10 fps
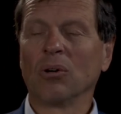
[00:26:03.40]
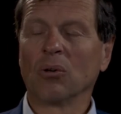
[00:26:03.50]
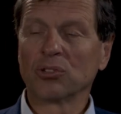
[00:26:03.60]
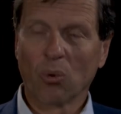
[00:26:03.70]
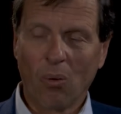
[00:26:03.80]

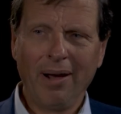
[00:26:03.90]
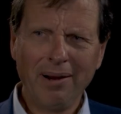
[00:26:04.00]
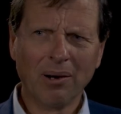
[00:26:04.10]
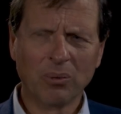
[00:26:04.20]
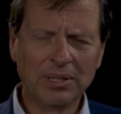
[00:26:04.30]
So why
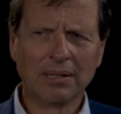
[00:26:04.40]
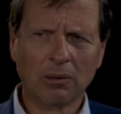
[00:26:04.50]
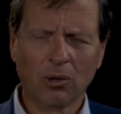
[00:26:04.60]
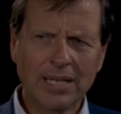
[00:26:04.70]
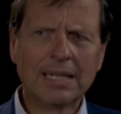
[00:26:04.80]
aren't we
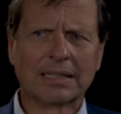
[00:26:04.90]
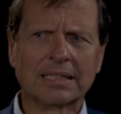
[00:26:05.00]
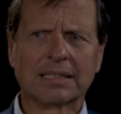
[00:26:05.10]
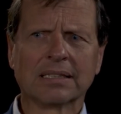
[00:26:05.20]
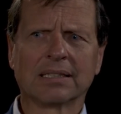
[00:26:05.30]
looking at
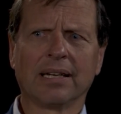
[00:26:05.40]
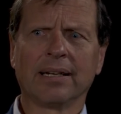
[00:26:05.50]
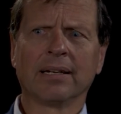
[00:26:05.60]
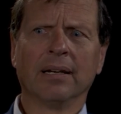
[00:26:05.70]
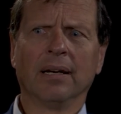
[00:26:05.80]
this and
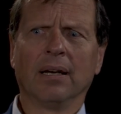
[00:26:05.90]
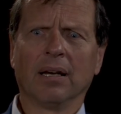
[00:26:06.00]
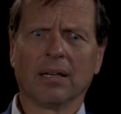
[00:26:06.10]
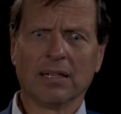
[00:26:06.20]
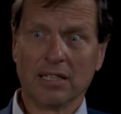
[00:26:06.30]
saying,
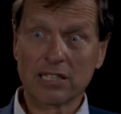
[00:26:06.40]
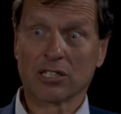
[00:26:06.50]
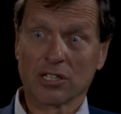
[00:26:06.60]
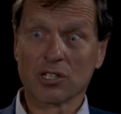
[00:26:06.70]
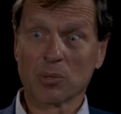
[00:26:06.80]
yes,
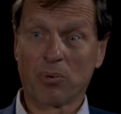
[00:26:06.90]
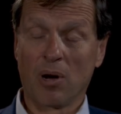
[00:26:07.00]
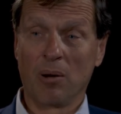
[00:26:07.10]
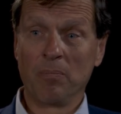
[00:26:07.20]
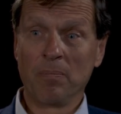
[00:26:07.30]
this is a
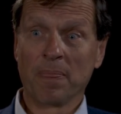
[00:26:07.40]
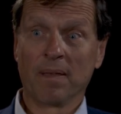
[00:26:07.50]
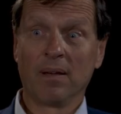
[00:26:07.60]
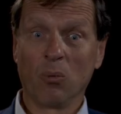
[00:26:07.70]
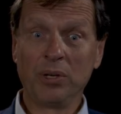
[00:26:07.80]
problem.
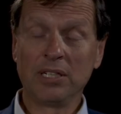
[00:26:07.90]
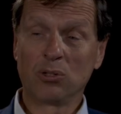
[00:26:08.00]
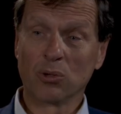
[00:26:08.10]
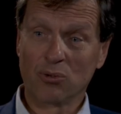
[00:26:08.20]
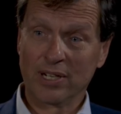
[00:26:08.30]
We need
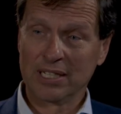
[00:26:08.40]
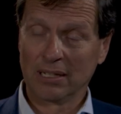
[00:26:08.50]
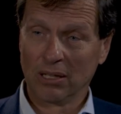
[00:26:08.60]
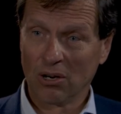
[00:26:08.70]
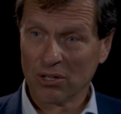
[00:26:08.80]
to address it
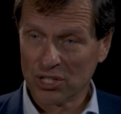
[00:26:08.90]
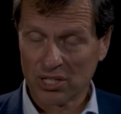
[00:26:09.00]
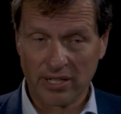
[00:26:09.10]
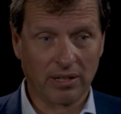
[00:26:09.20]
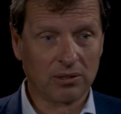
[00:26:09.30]
large
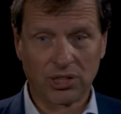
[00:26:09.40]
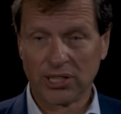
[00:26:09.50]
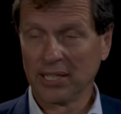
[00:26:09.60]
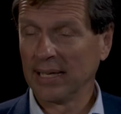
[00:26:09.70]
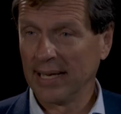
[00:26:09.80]
scale.
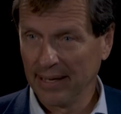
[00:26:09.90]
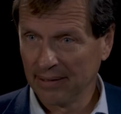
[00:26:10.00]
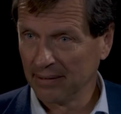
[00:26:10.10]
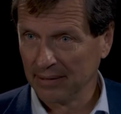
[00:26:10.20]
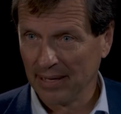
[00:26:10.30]
Shutting
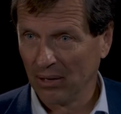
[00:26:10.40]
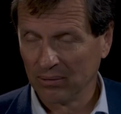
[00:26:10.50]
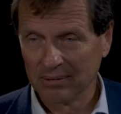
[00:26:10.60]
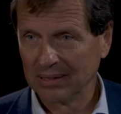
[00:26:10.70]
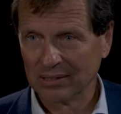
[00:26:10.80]
Canada
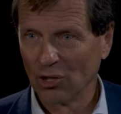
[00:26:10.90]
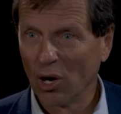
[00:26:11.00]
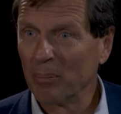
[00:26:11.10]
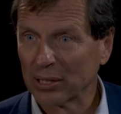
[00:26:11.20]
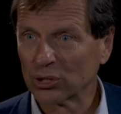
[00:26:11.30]
down is
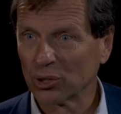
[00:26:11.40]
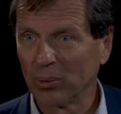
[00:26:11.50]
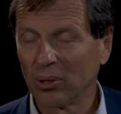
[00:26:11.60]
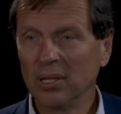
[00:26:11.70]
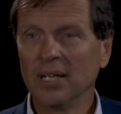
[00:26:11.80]
not
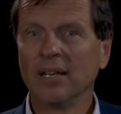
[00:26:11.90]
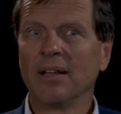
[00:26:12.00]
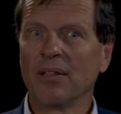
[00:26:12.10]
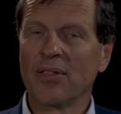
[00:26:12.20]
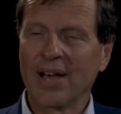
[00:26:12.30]
measurable.
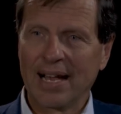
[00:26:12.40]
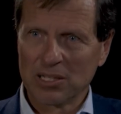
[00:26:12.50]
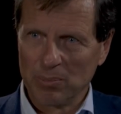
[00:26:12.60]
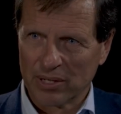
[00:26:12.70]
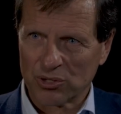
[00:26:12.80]

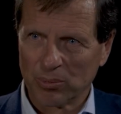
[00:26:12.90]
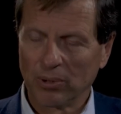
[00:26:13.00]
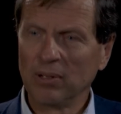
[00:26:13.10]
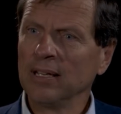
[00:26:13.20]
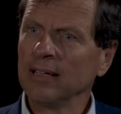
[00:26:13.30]
That's
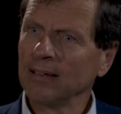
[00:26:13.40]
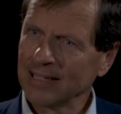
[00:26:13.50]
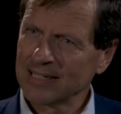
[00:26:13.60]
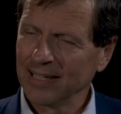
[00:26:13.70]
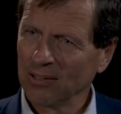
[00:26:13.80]
measurable.
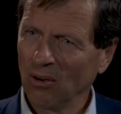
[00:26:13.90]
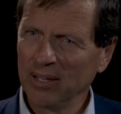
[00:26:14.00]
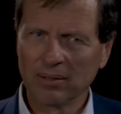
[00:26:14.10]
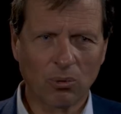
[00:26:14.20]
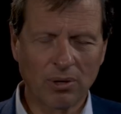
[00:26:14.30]
Let's get on
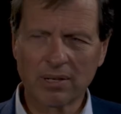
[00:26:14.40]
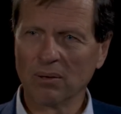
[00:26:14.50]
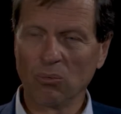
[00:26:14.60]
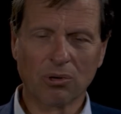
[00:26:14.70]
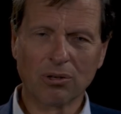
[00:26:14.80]
it.
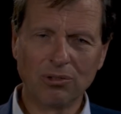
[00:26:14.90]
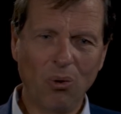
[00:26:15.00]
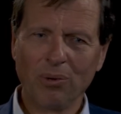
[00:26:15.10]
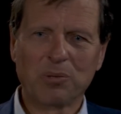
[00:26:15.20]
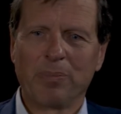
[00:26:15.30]
No
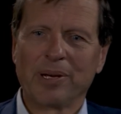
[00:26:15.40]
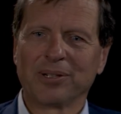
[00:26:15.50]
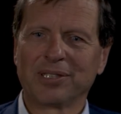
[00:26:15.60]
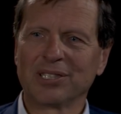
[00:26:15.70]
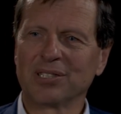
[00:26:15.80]
one's better
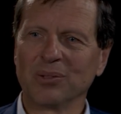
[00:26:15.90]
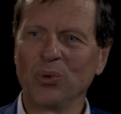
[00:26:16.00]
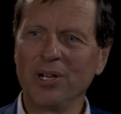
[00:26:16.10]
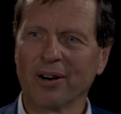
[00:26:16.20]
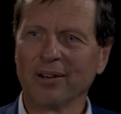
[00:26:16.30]
at this than
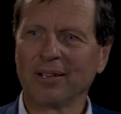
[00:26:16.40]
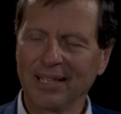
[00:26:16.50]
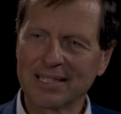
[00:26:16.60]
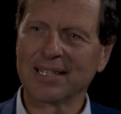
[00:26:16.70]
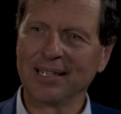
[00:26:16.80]
we are.
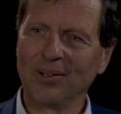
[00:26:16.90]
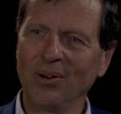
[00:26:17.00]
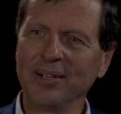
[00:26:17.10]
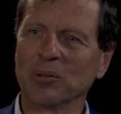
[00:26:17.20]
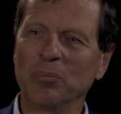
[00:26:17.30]
Let's get
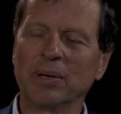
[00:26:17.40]
on it.